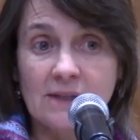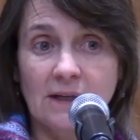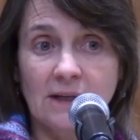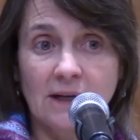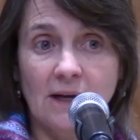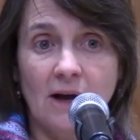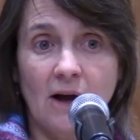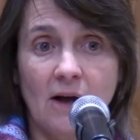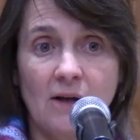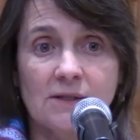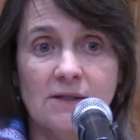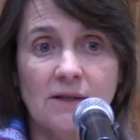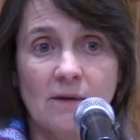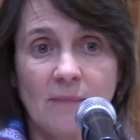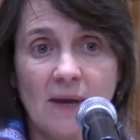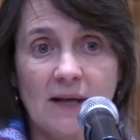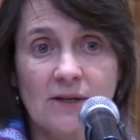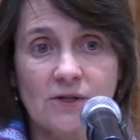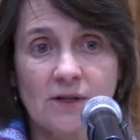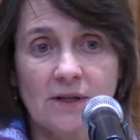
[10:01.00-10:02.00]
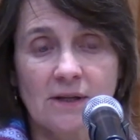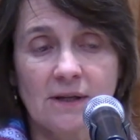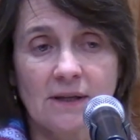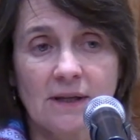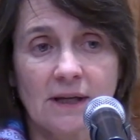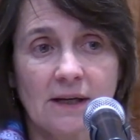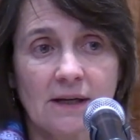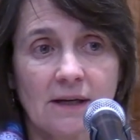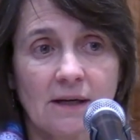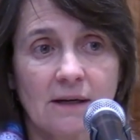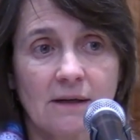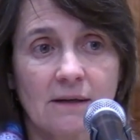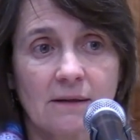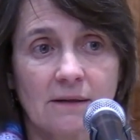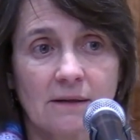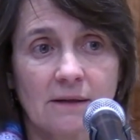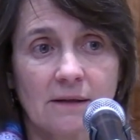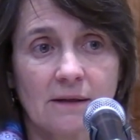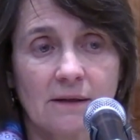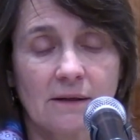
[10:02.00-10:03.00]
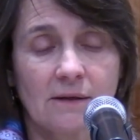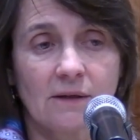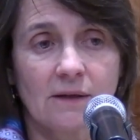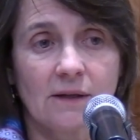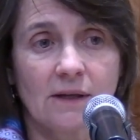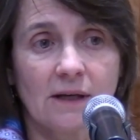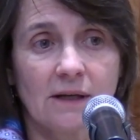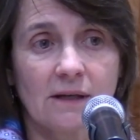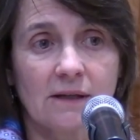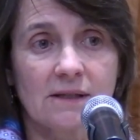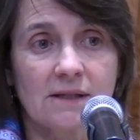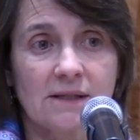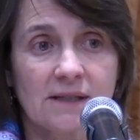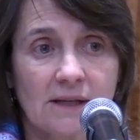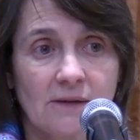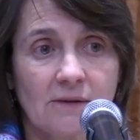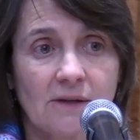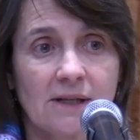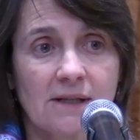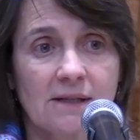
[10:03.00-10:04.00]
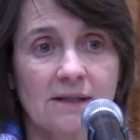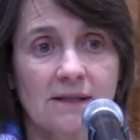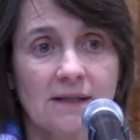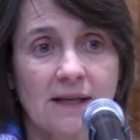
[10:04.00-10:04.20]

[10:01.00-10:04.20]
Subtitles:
gonna also mention the series